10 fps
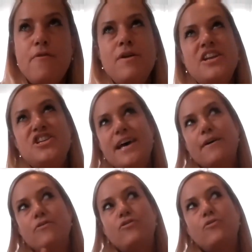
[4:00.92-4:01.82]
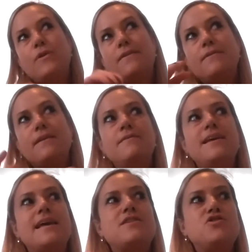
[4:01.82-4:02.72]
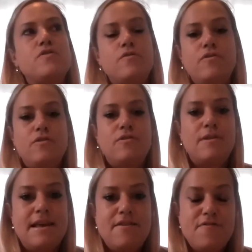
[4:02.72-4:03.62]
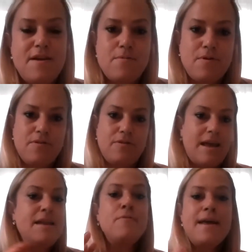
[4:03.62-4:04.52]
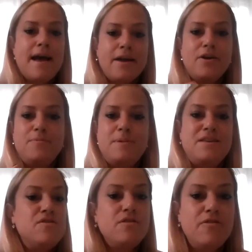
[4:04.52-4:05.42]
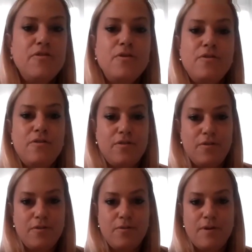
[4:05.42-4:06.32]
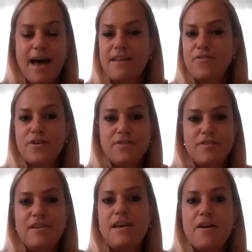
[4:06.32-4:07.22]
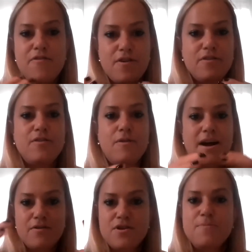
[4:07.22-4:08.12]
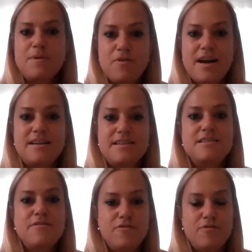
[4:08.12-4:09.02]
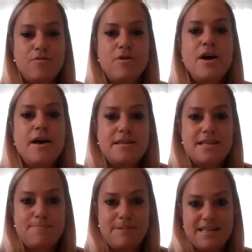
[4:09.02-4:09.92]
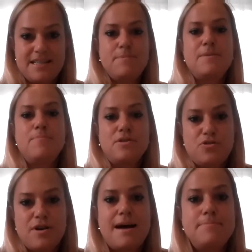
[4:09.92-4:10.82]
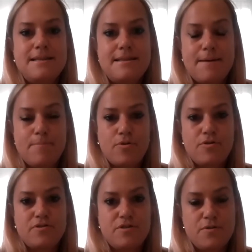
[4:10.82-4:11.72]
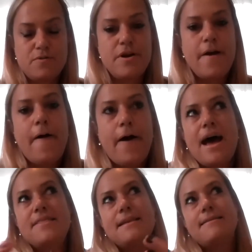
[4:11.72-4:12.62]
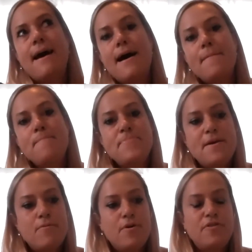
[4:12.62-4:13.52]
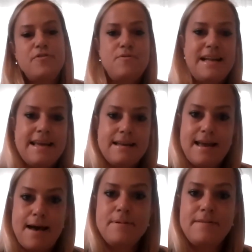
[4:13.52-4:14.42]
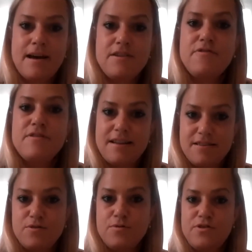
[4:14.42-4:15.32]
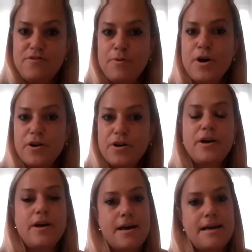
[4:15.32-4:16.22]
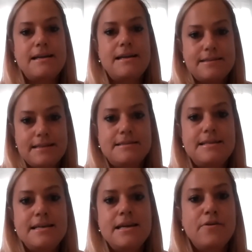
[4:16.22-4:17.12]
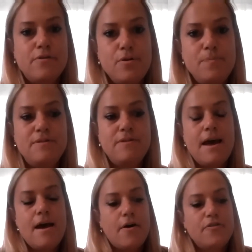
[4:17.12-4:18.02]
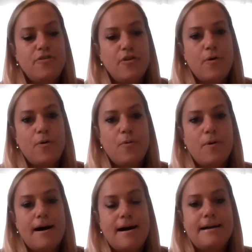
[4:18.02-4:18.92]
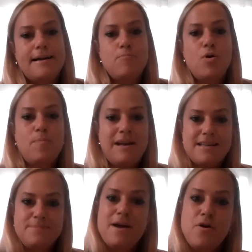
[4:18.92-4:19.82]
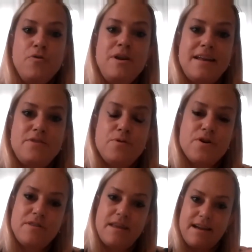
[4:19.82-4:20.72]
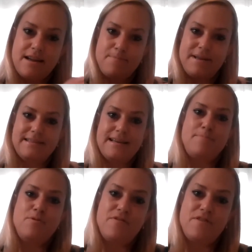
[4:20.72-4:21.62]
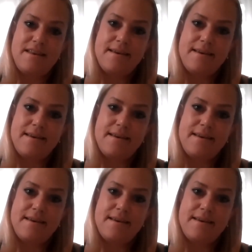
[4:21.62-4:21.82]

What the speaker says: reached out to existing NGOs to see if there was any way I could be useful to advocacy efforts around human rights for displaced people trapped in that border zone. At the time, there wasn't really any appetite for that sort of work in existing groups. So I mobilized my own network that I had built up over the